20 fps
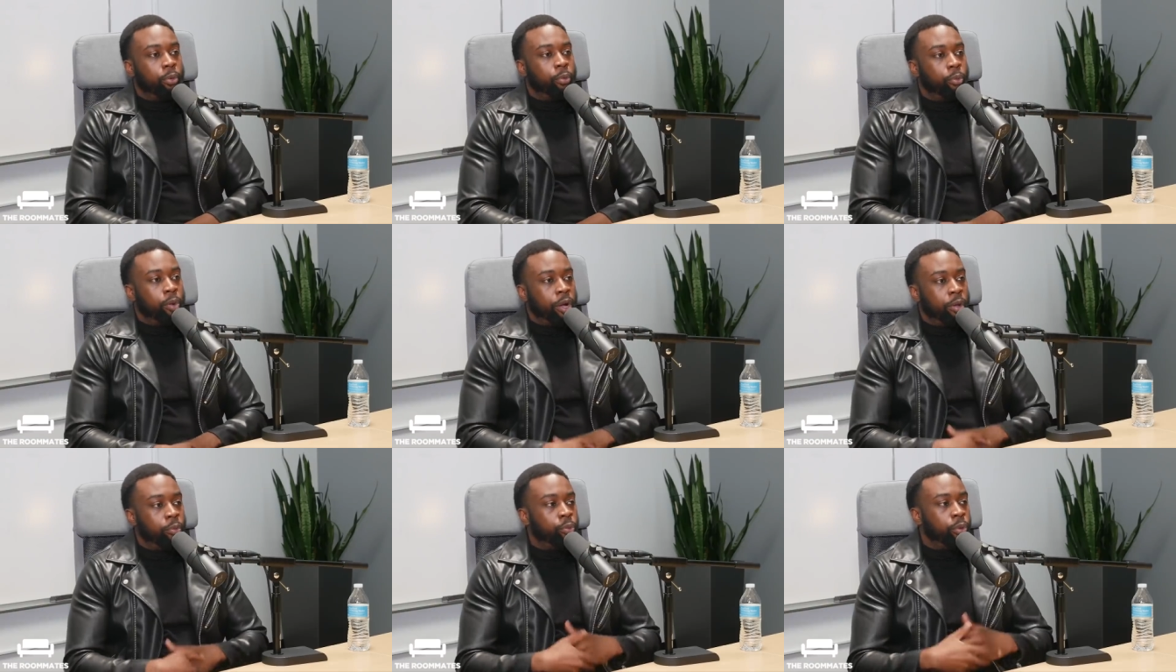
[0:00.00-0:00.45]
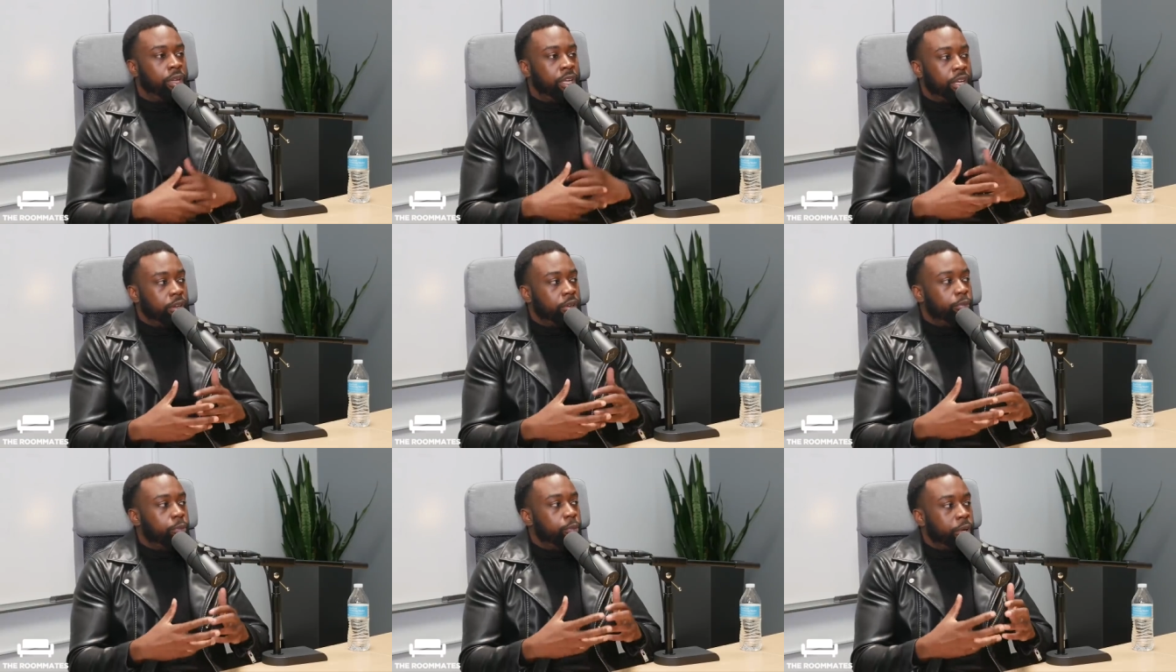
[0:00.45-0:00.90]

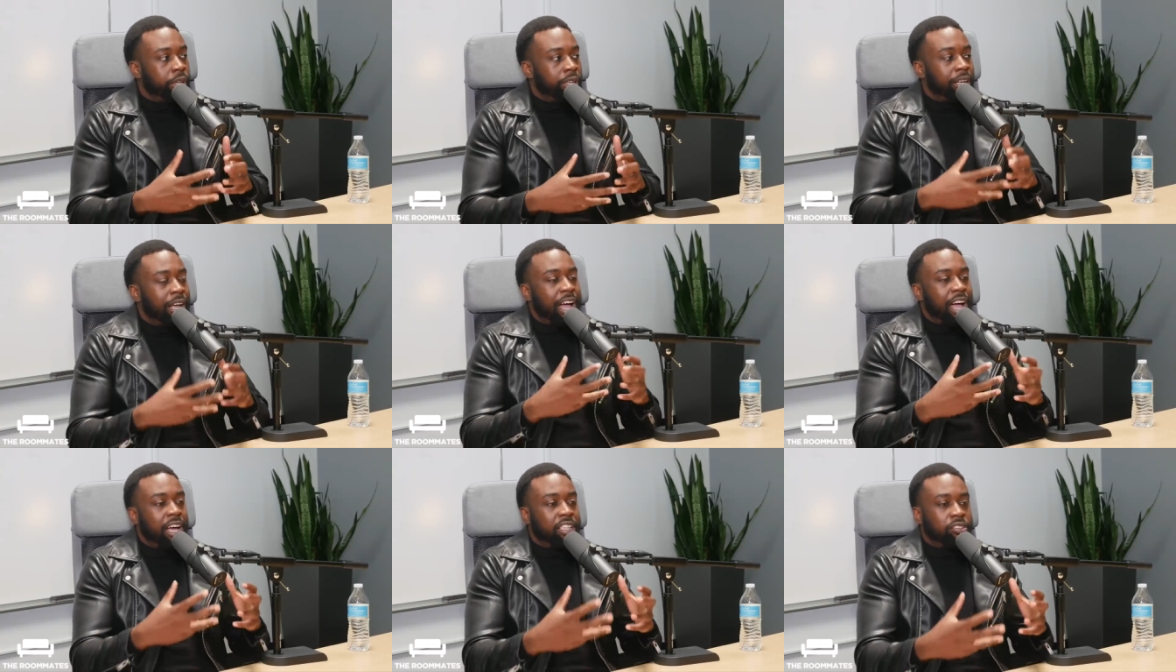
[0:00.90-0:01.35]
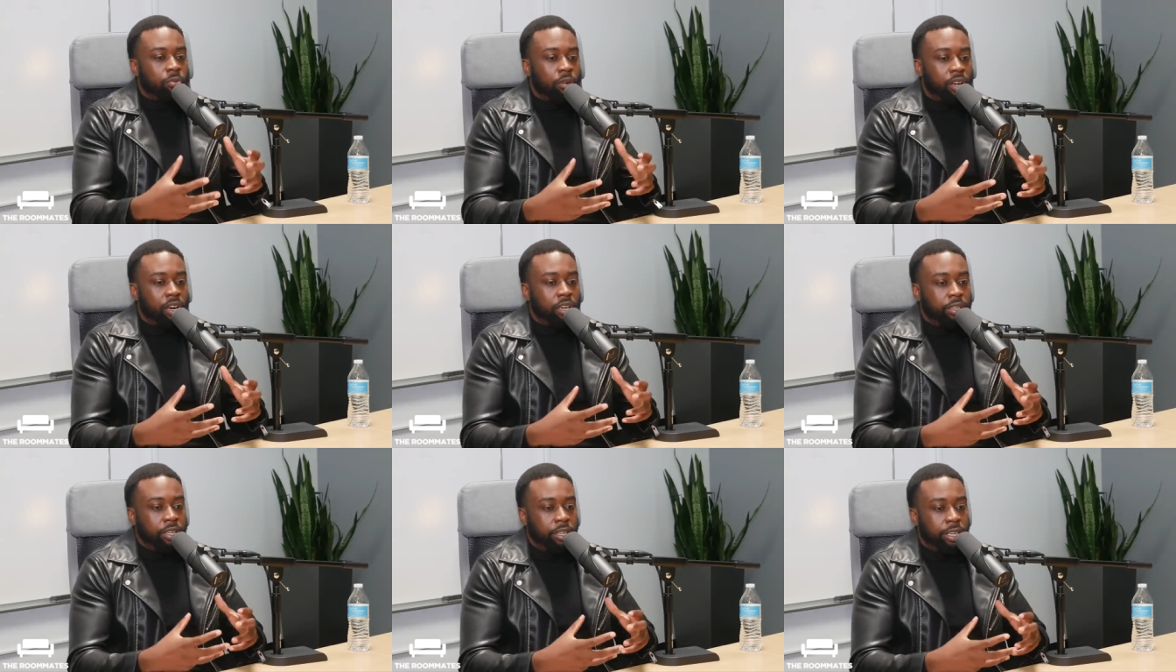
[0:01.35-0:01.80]
when guys
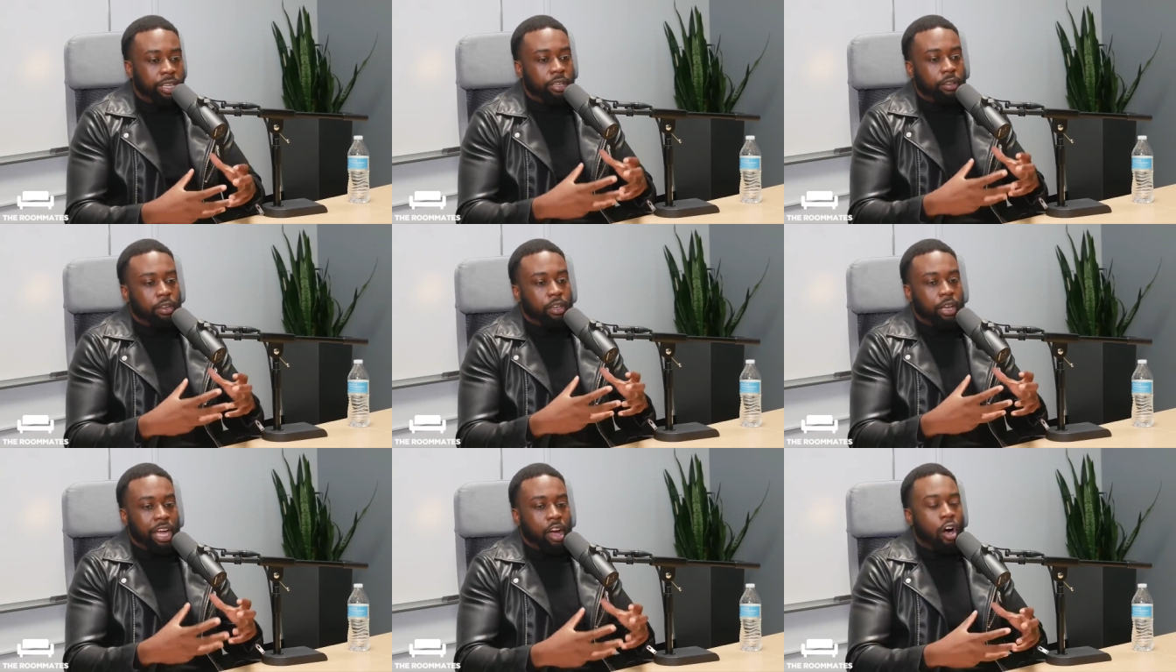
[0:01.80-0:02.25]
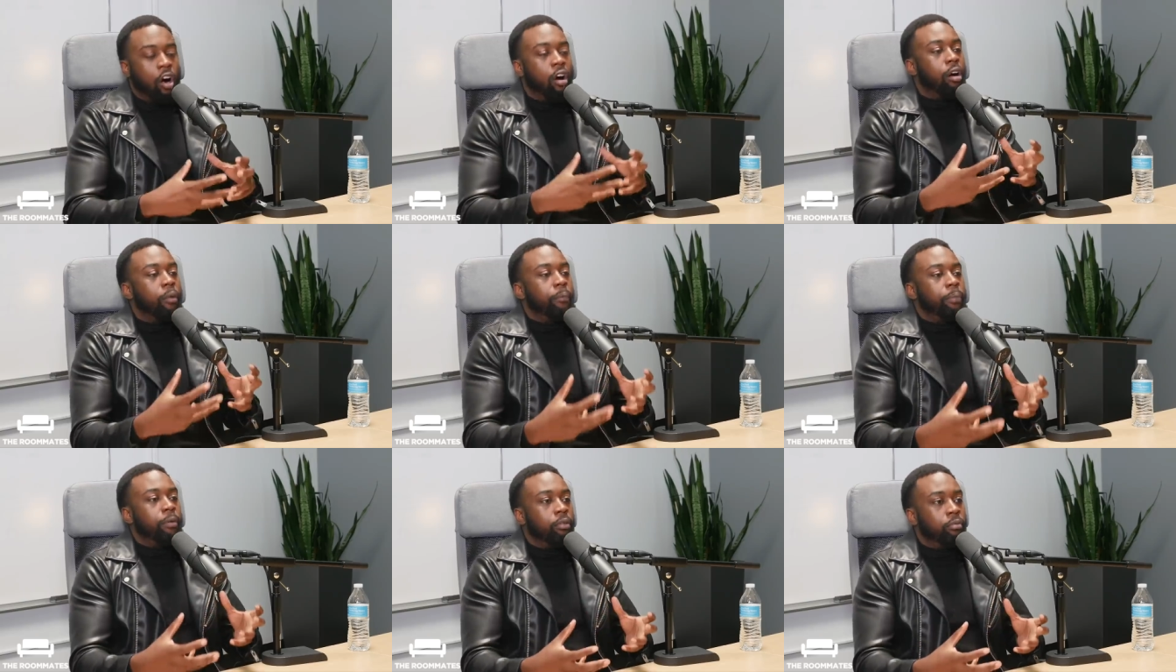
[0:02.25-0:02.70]
want to like
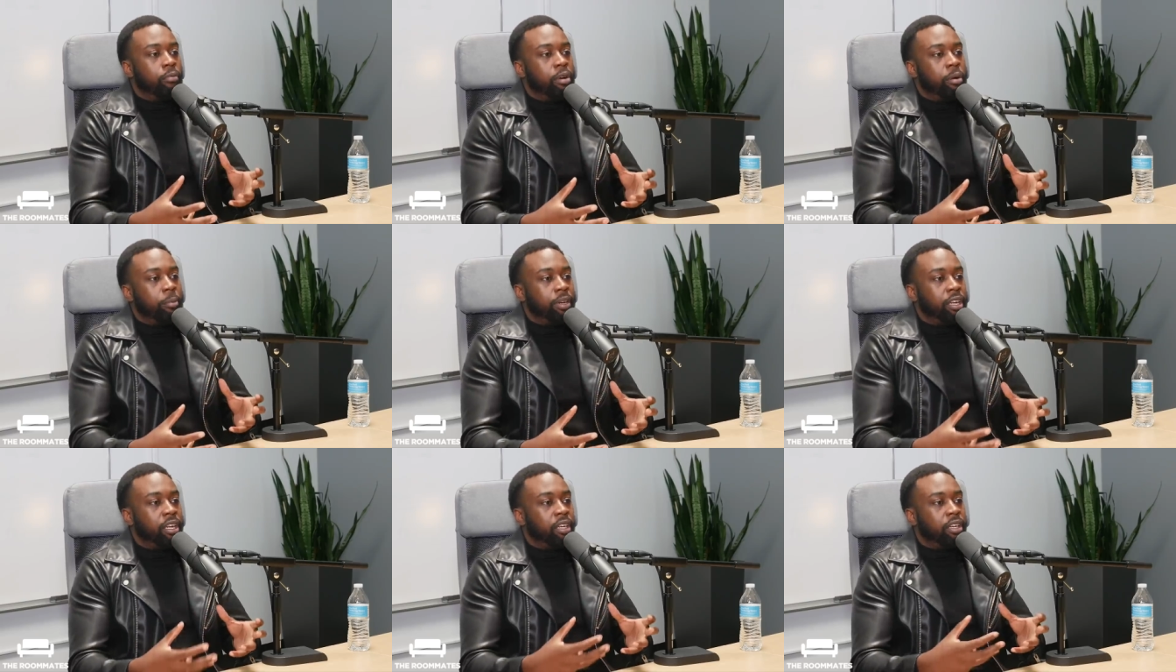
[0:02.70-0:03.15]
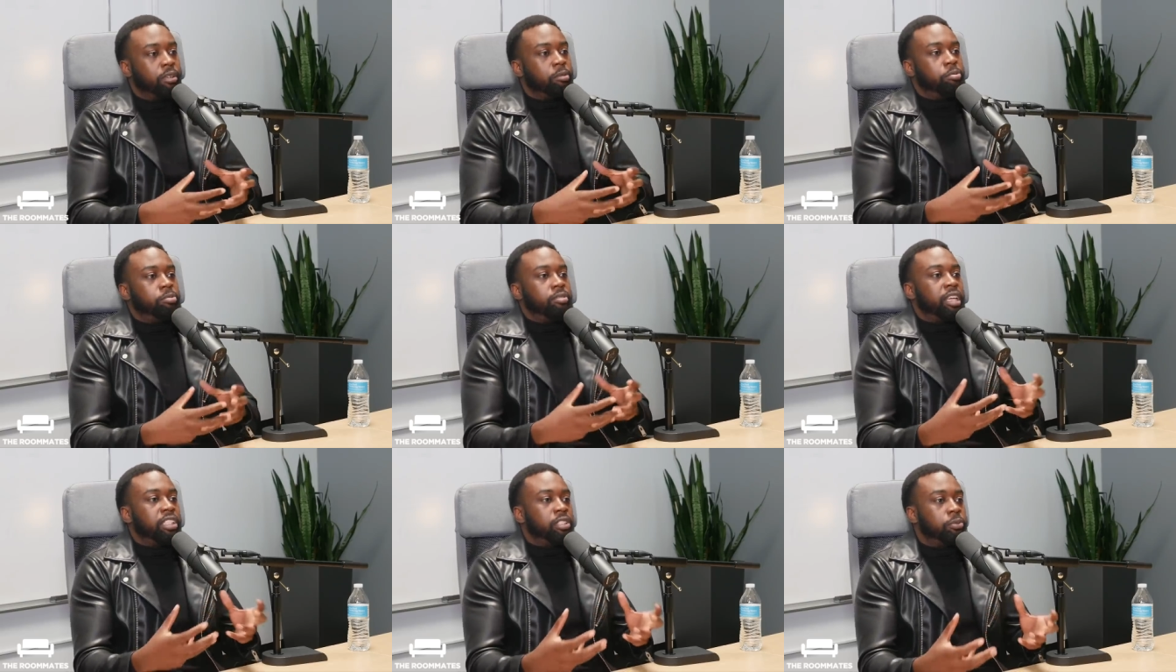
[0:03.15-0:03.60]
harp on women and their
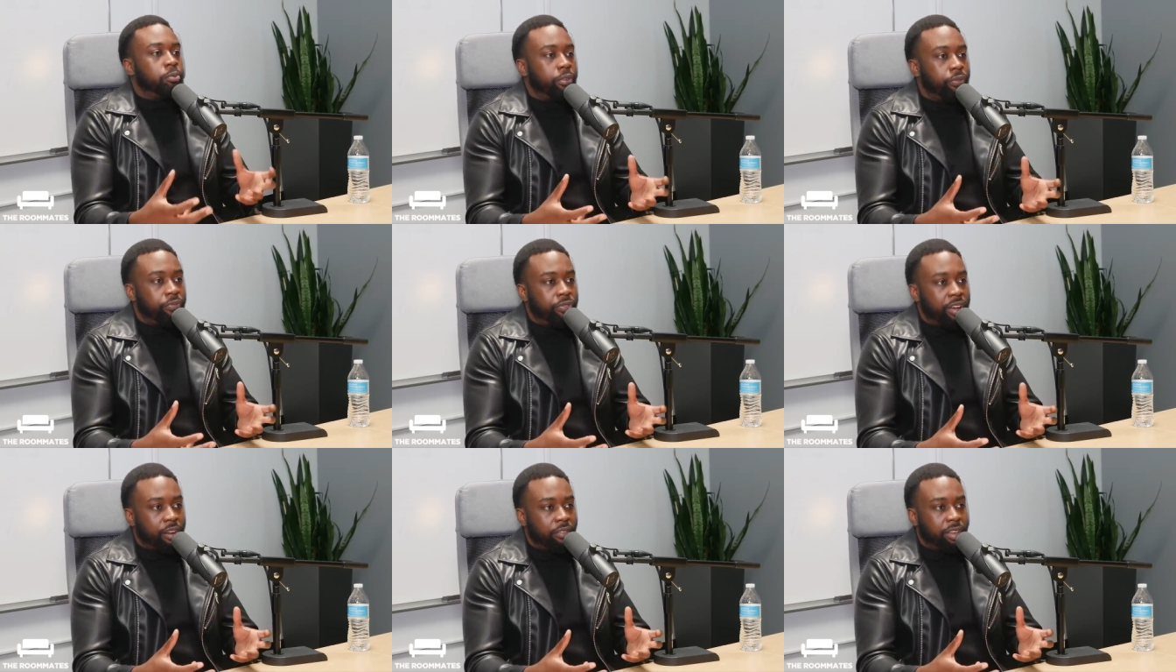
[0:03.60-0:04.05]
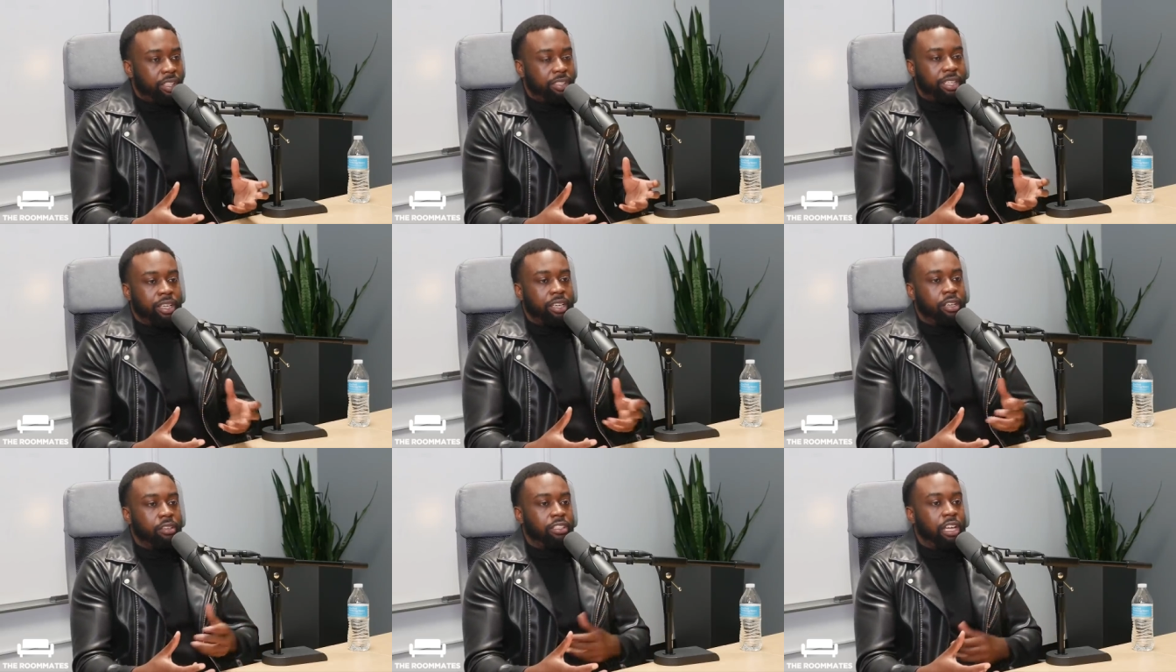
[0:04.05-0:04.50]
obsession with fairy
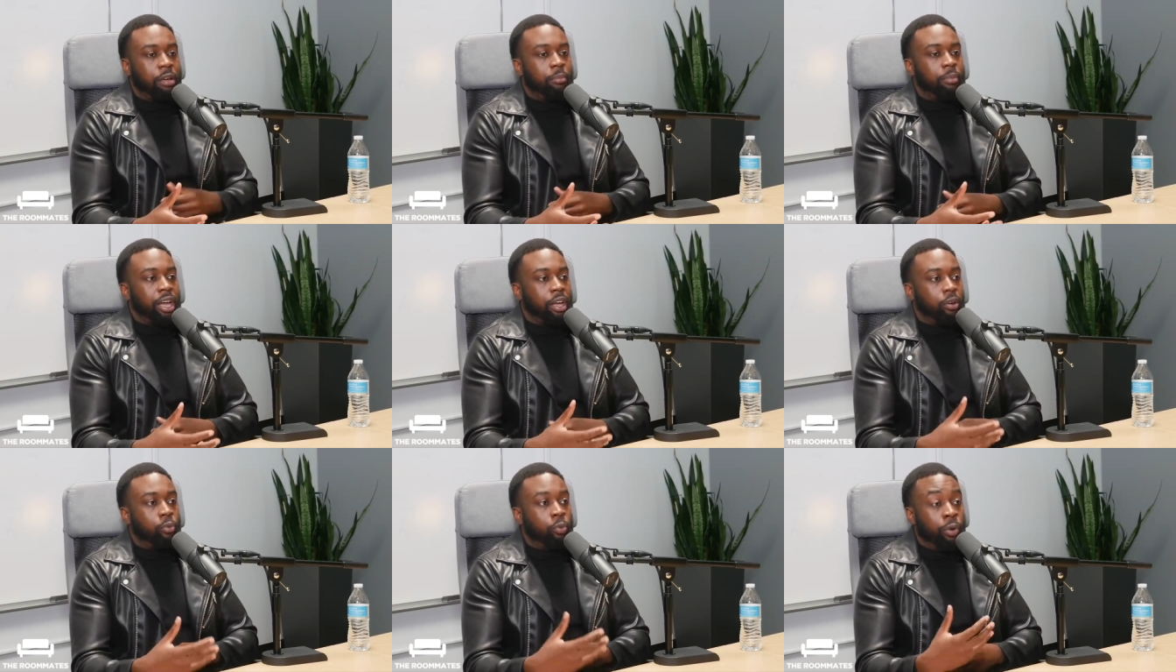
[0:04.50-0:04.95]
tales, I'm like,